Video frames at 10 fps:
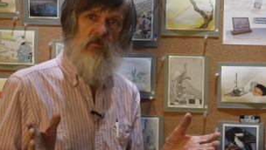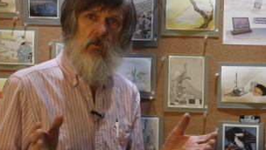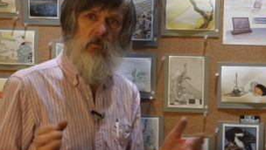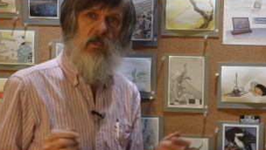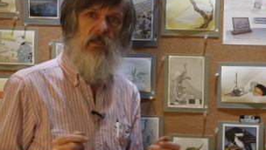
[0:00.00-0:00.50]

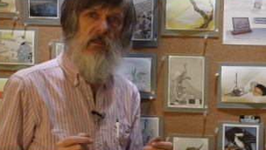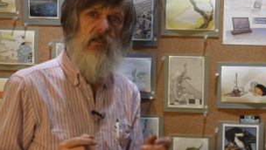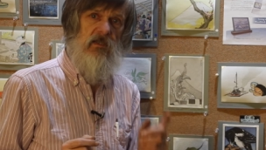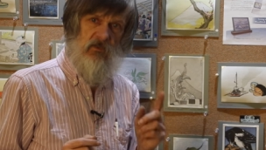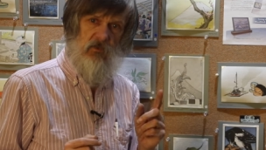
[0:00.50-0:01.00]
vote
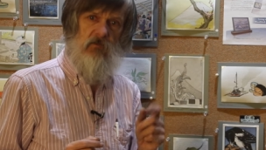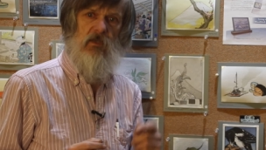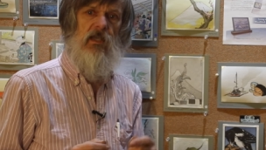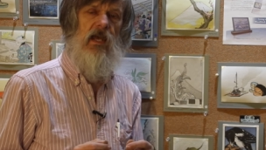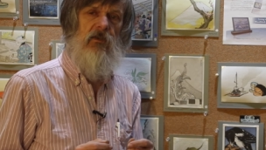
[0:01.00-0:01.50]
is on
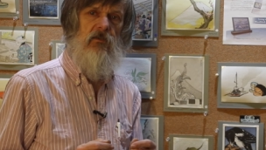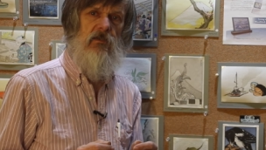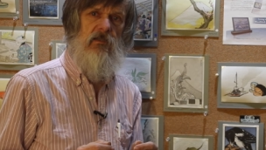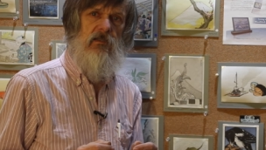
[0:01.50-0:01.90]
the latter.